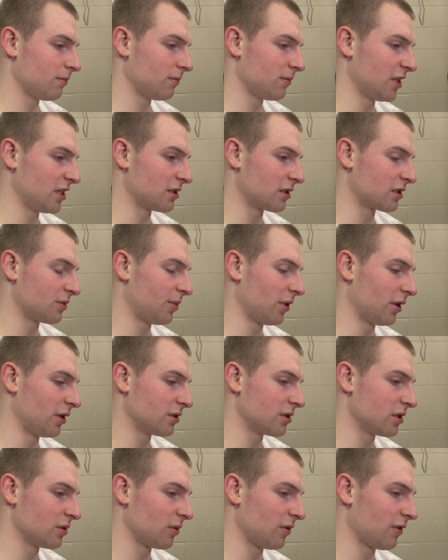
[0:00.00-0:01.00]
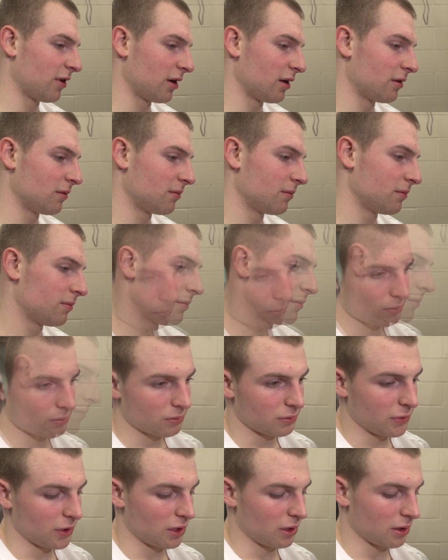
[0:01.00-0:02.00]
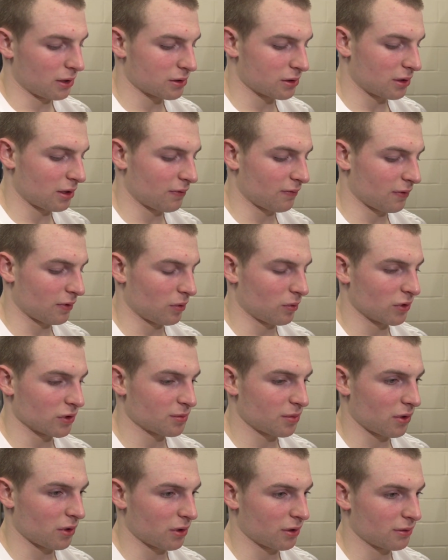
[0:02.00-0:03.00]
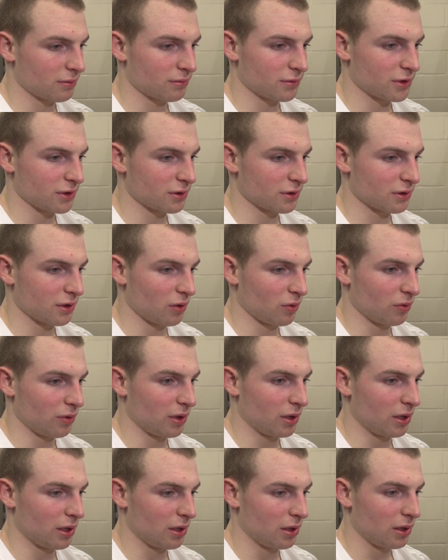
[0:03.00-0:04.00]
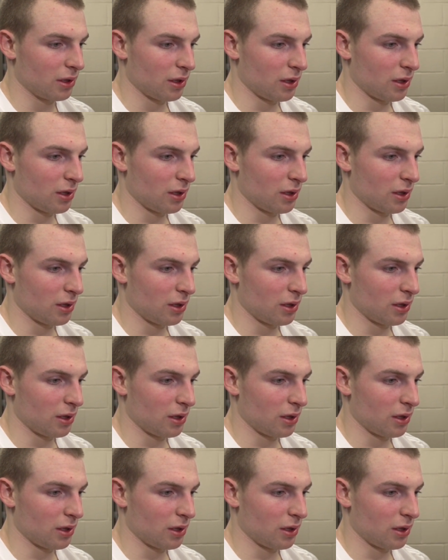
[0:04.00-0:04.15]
these experiences we've had. Yeah, that's definitely the worst part, just knowing that